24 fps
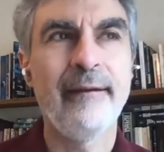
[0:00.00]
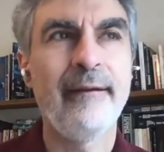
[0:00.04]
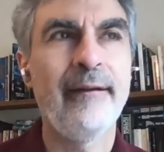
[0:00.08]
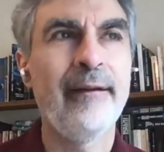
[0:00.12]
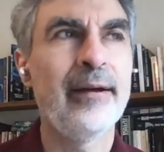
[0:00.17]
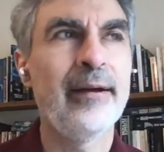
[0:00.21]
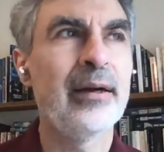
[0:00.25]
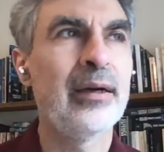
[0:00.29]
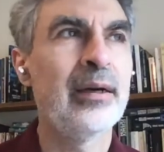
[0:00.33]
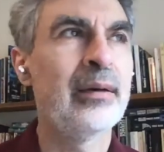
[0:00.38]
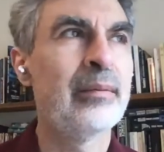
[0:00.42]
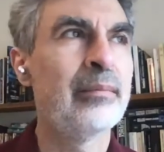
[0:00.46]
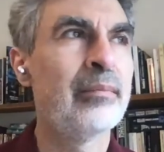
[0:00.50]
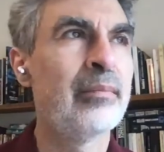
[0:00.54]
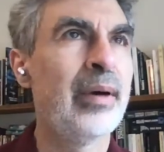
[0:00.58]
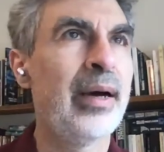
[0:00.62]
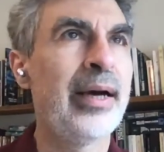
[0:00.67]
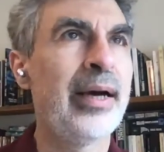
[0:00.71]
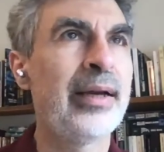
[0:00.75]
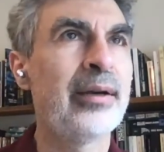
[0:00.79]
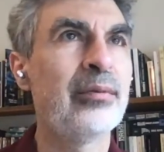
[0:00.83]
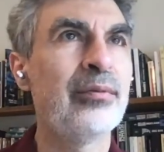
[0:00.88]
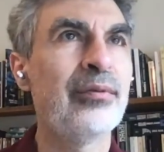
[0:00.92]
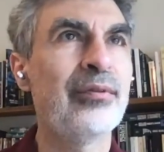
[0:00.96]
Um,
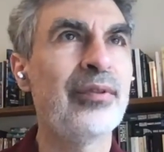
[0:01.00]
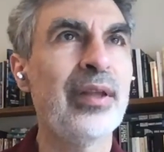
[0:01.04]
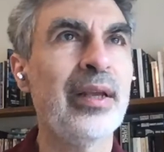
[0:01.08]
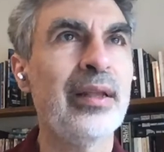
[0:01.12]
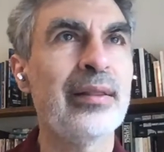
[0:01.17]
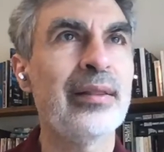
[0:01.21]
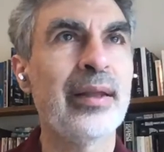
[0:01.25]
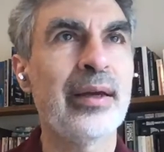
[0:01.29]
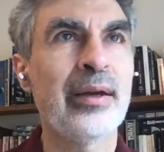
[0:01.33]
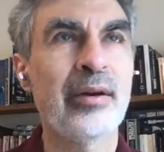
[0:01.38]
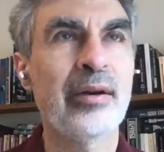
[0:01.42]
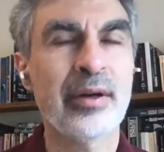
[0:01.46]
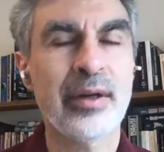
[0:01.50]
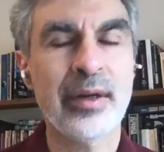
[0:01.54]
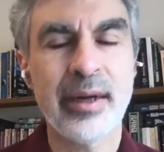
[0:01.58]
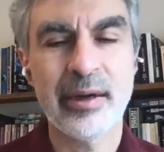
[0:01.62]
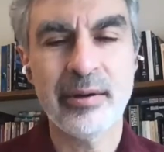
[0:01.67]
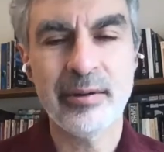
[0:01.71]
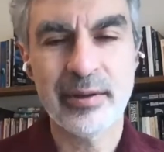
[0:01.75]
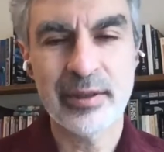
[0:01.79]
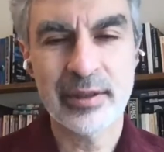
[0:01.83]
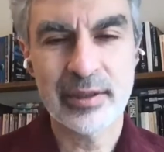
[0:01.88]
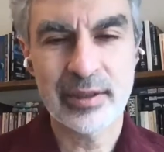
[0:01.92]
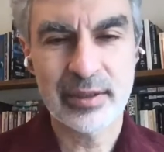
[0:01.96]
I don't think that our
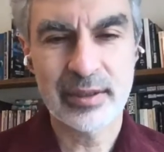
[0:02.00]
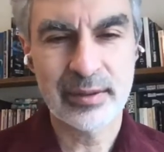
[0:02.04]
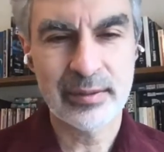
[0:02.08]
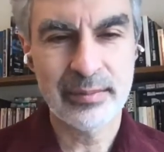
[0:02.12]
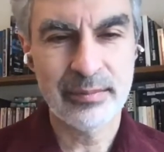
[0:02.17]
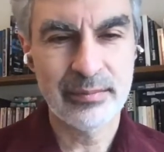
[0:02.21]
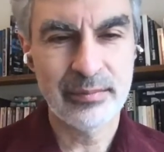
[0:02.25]
current